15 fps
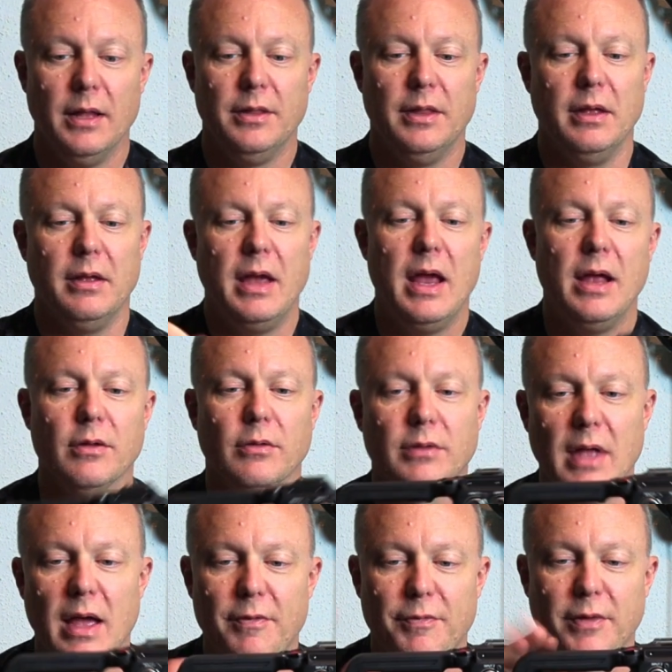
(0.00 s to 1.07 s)
the handle
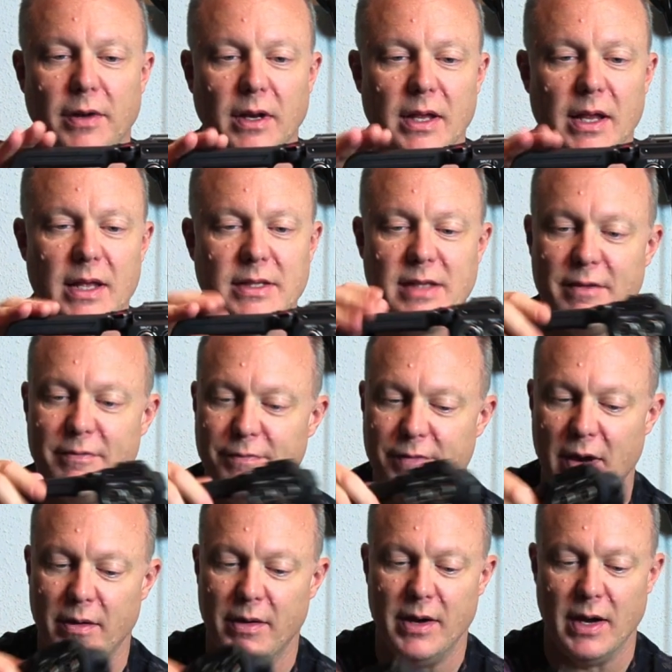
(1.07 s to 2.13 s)
definitely is a
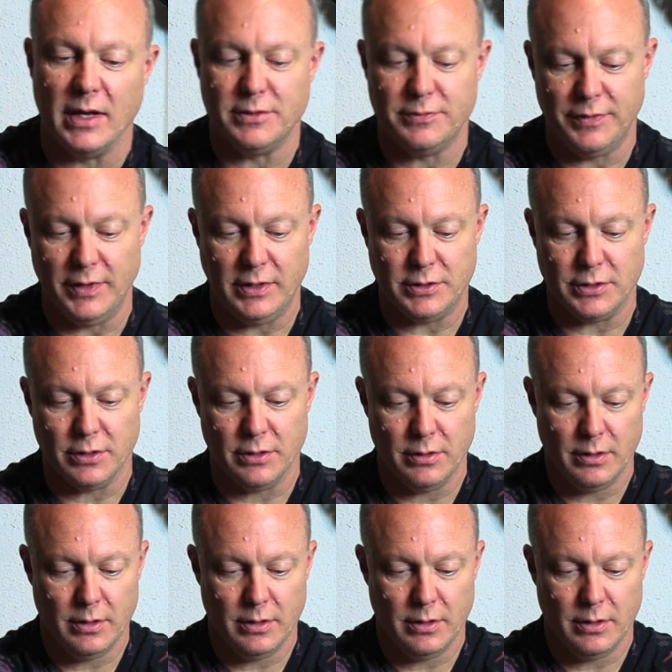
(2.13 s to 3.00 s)
very nice feature.